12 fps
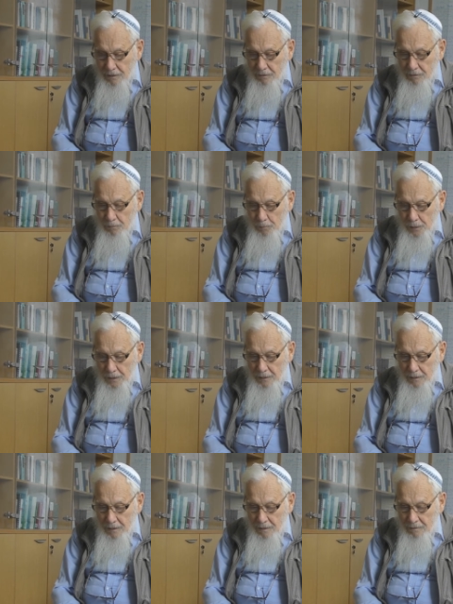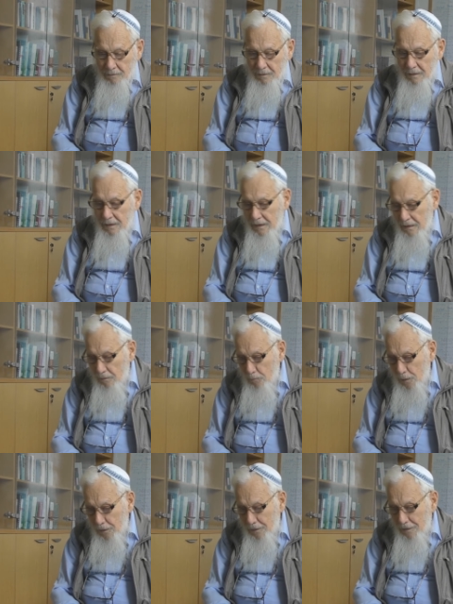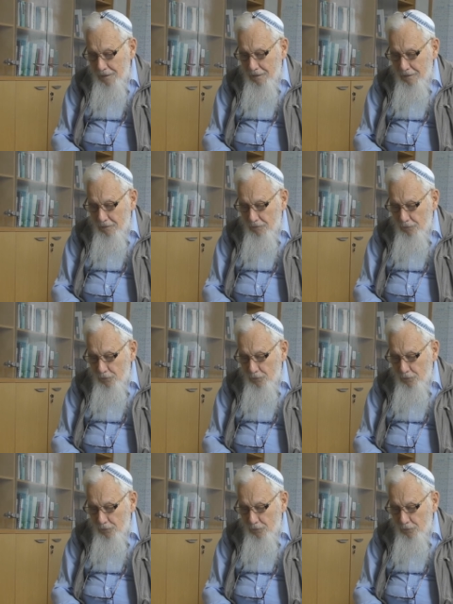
and to pay as little money uh,